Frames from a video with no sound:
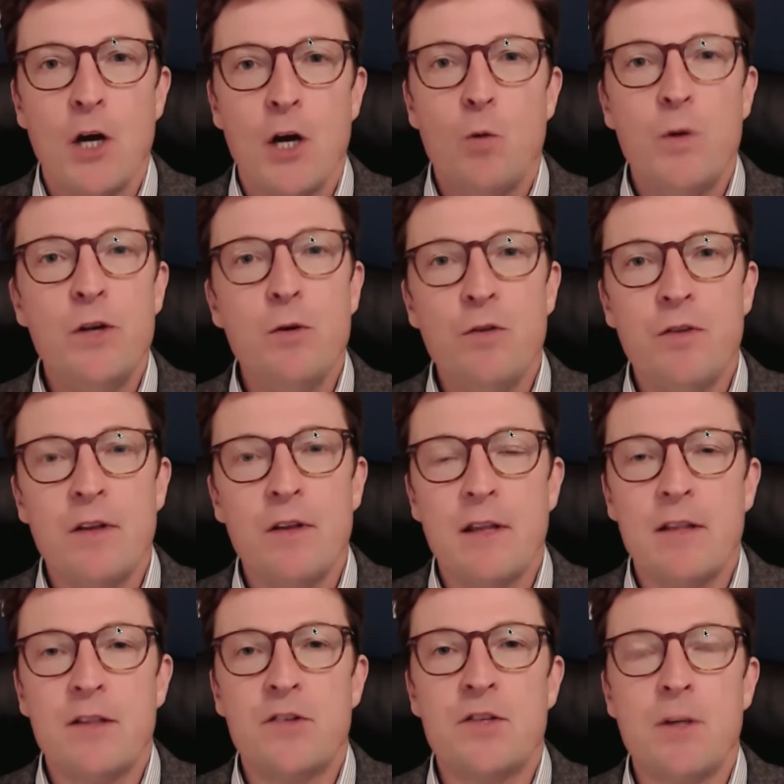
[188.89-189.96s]
We do think
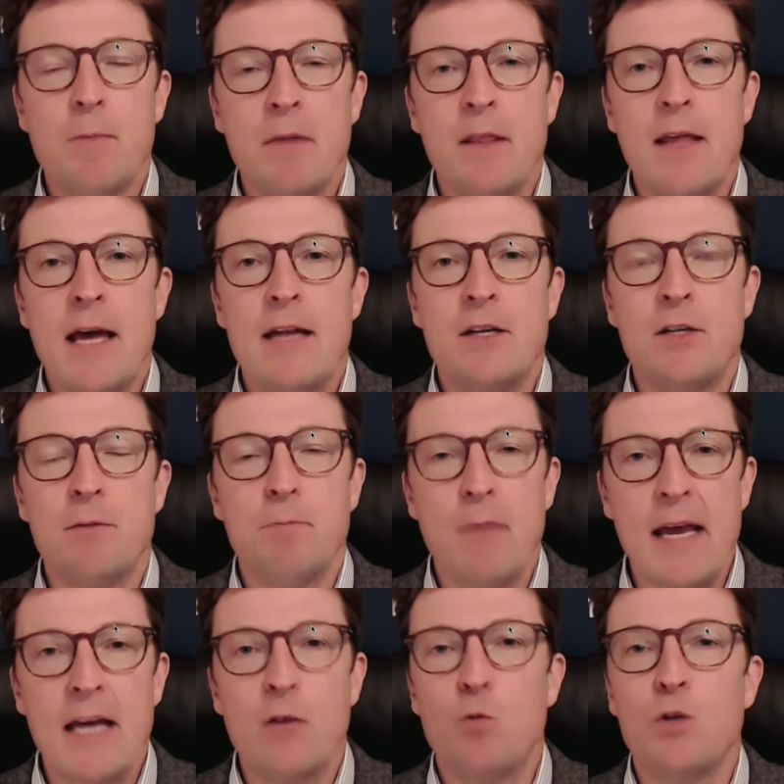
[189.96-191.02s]
that some of that
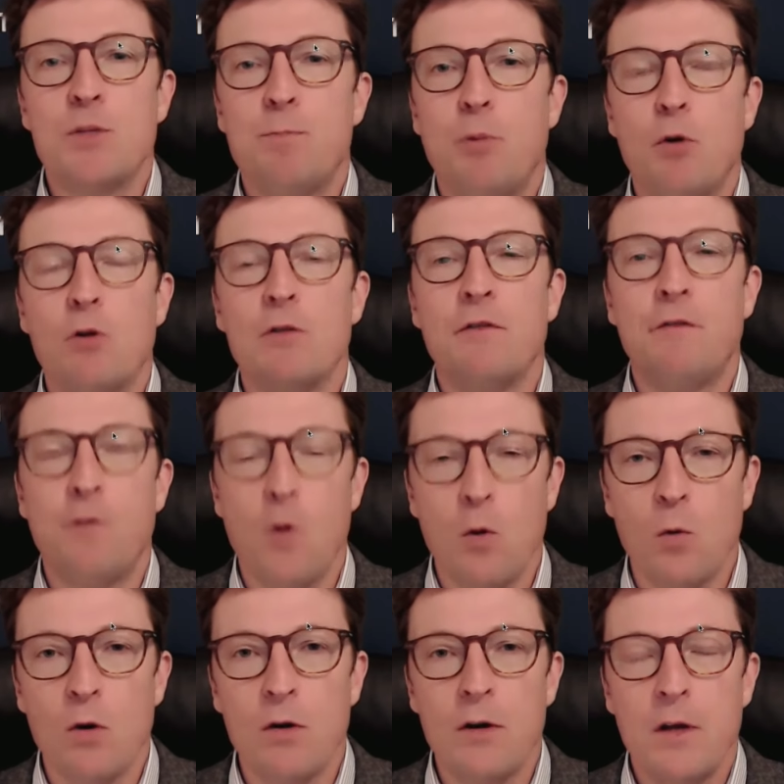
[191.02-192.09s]
demand was pulled
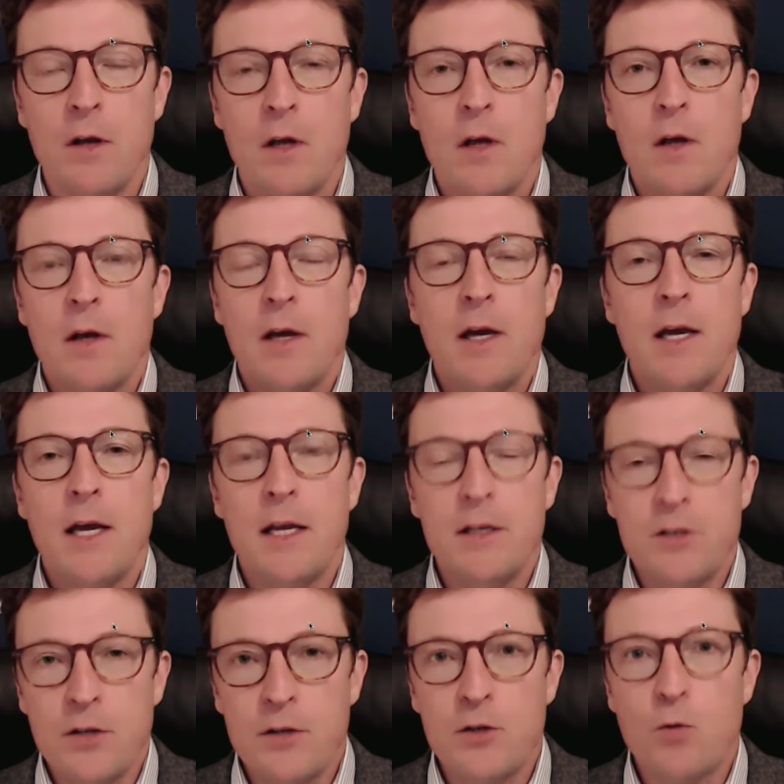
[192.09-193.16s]
forward
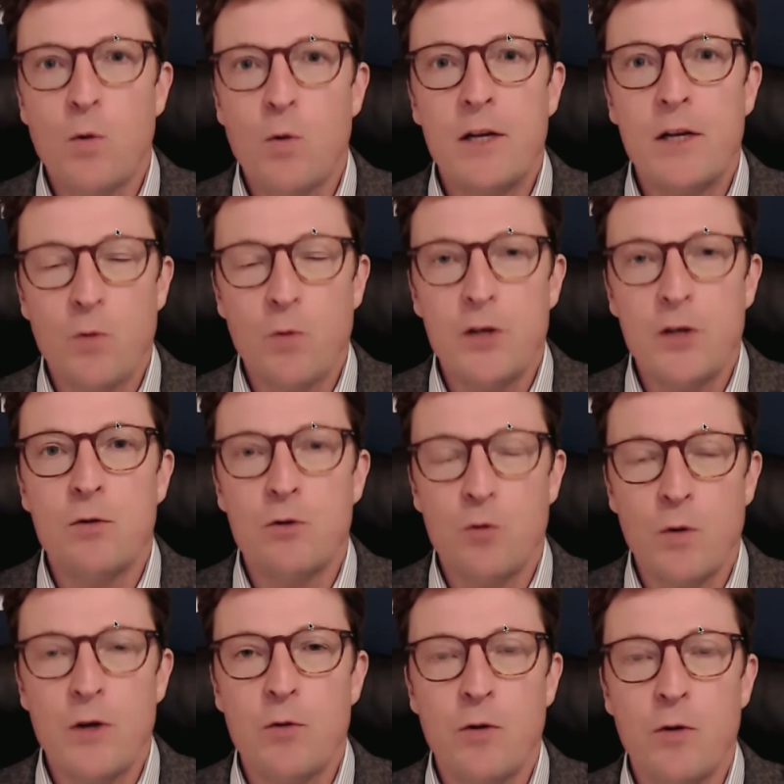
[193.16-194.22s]
into 2022,
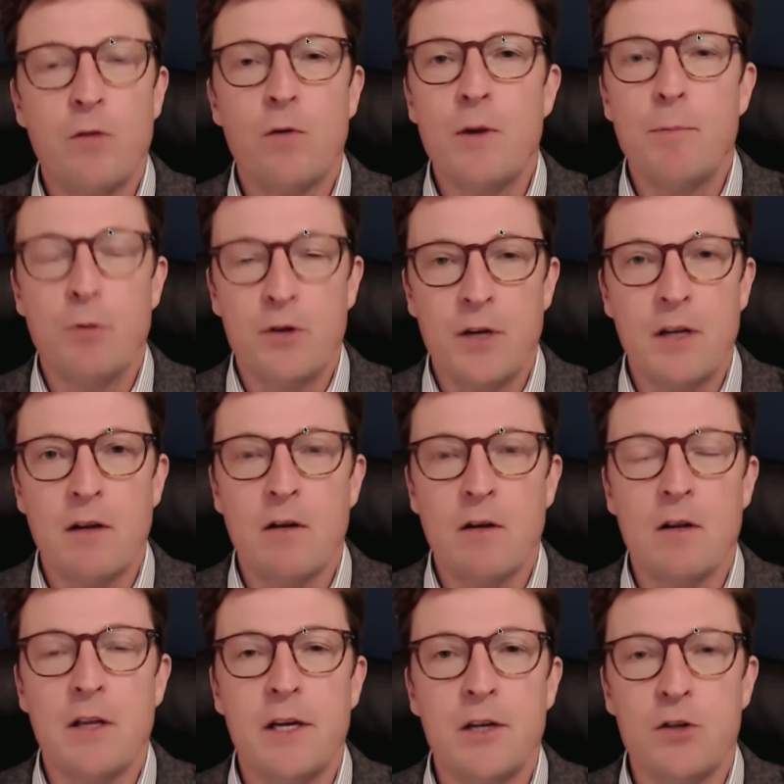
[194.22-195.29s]
2023,
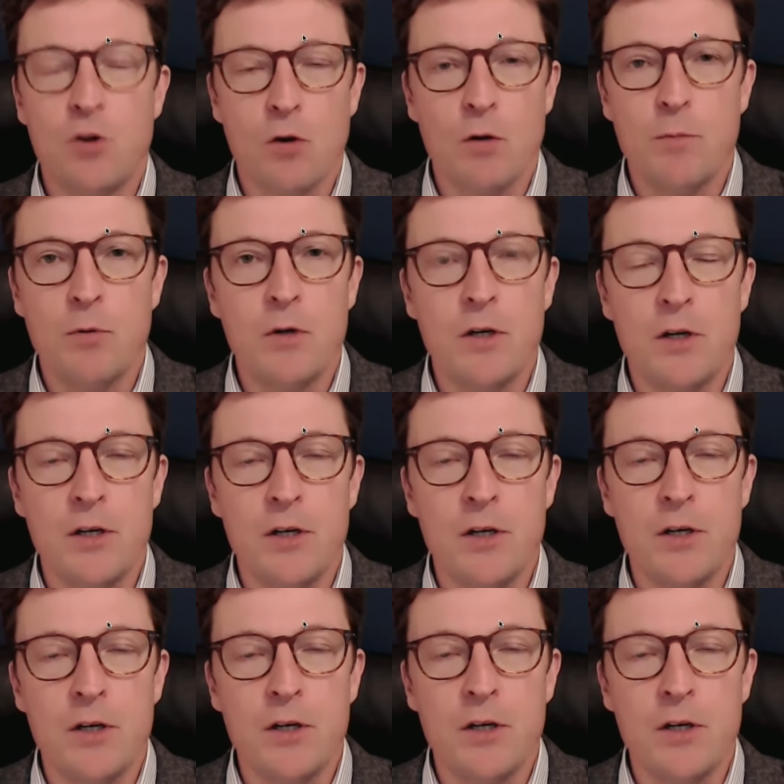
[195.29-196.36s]
particularly in durable
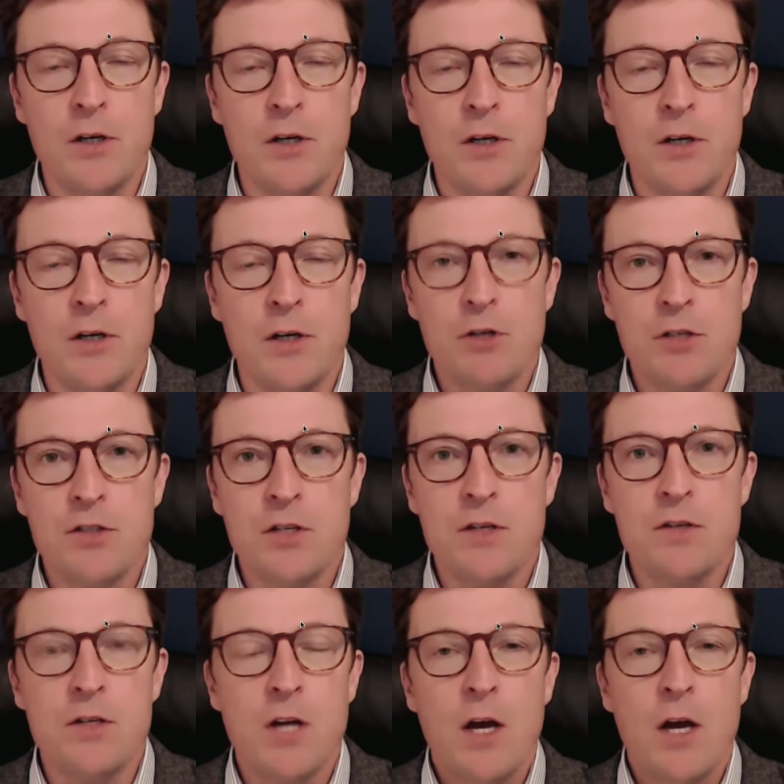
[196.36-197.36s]
goods purchases.